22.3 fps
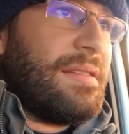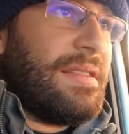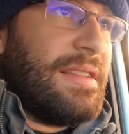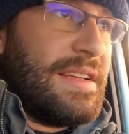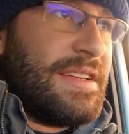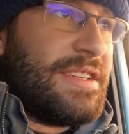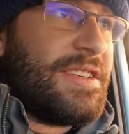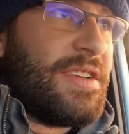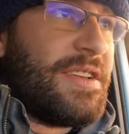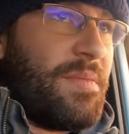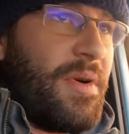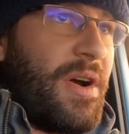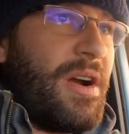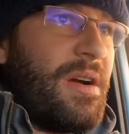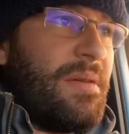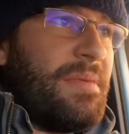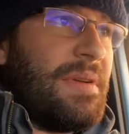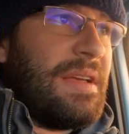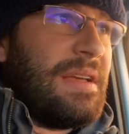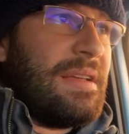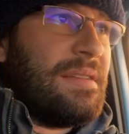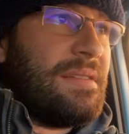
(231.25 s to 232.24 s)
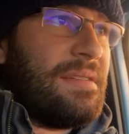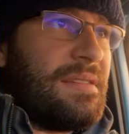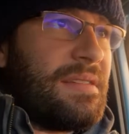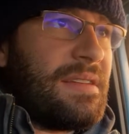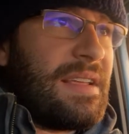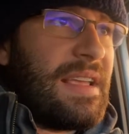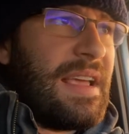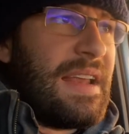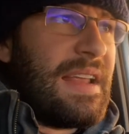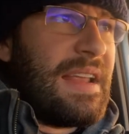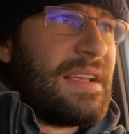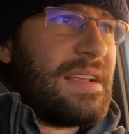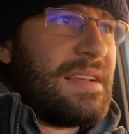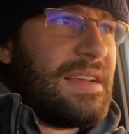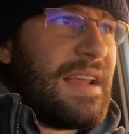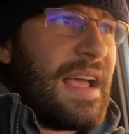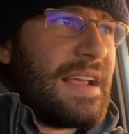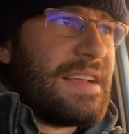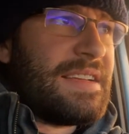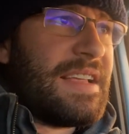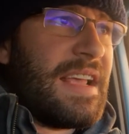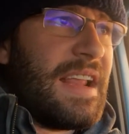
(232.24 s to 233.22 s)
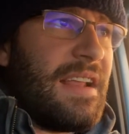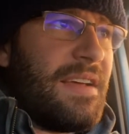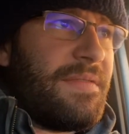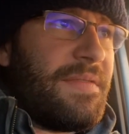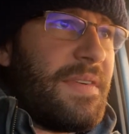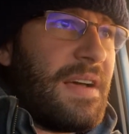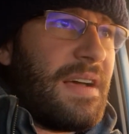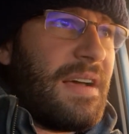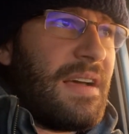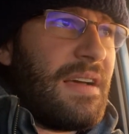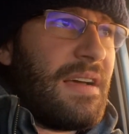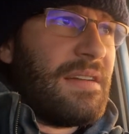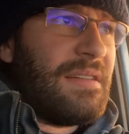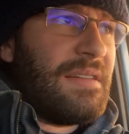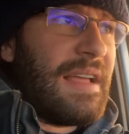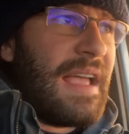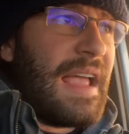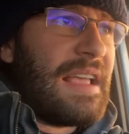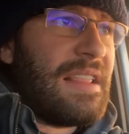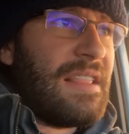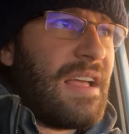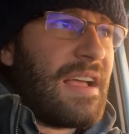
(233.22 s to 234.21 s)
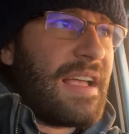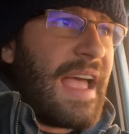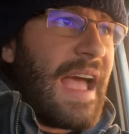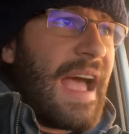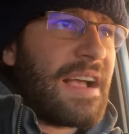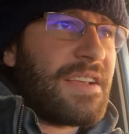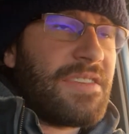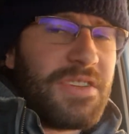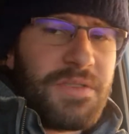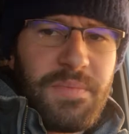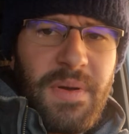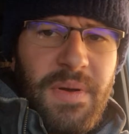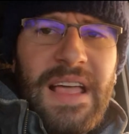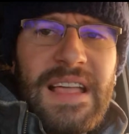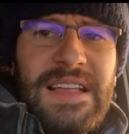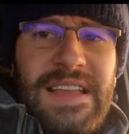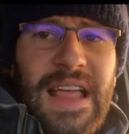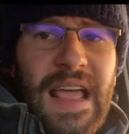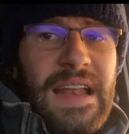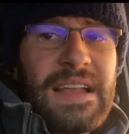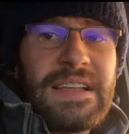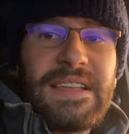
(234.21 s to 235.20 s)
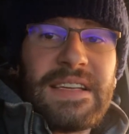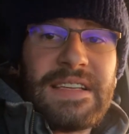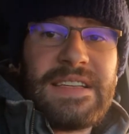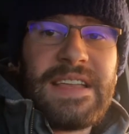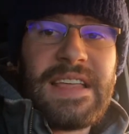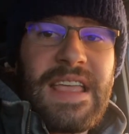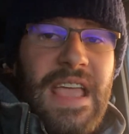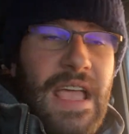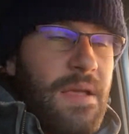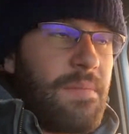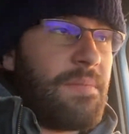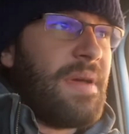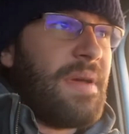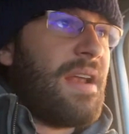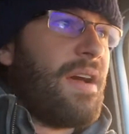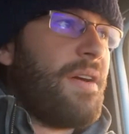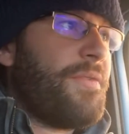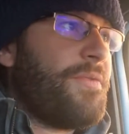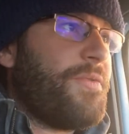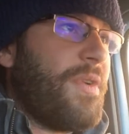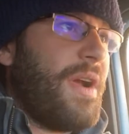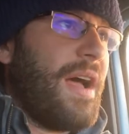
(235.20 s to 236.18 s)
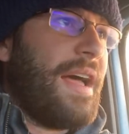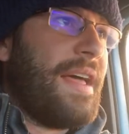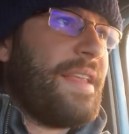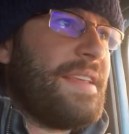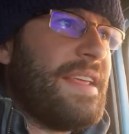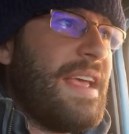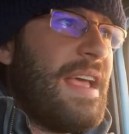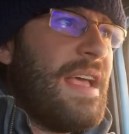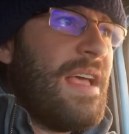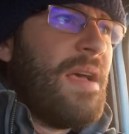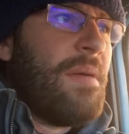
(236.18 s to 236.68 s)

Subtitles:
this Suburban, getting a nice set of 8-lug axles, probably Dana 60 Kingpin up front,